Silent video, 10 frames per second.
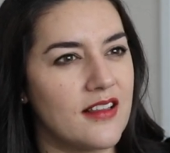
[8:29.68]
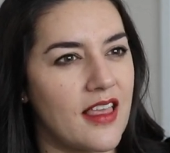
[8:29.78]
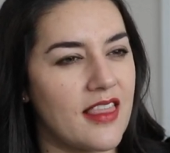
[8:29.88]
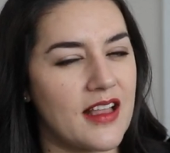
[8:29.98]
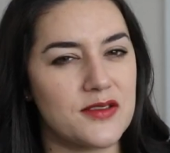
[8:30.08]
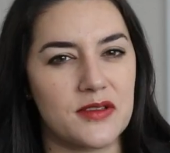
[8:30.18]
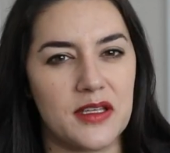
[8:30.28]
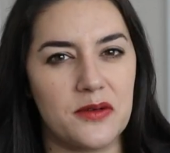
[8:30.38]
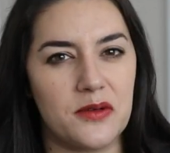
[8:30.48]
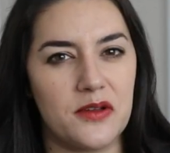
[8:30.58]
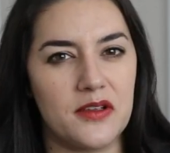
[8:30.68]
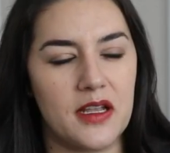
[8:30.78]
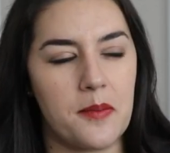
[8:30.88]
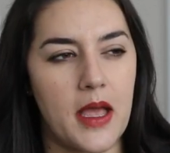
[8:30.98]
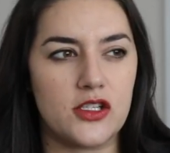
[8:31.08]
like that's really cool,
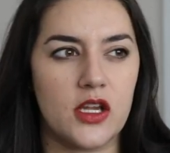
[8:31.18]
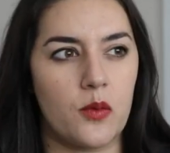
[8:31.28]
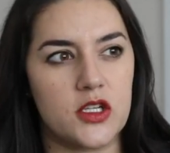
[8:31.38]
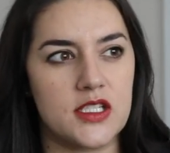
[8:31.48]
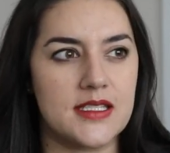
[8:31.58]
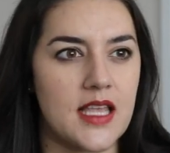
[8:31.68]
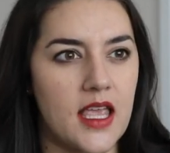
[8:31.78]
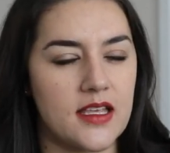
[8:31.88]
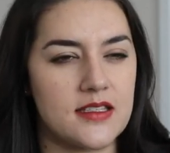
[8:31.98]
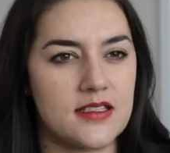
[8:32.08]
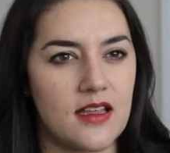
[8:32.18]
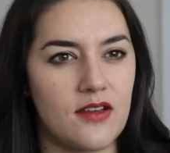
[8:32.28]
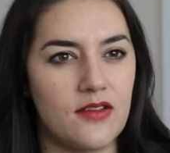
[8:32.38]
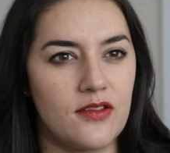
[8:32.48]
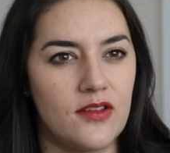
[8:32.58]
and imagining what she's like and stuff.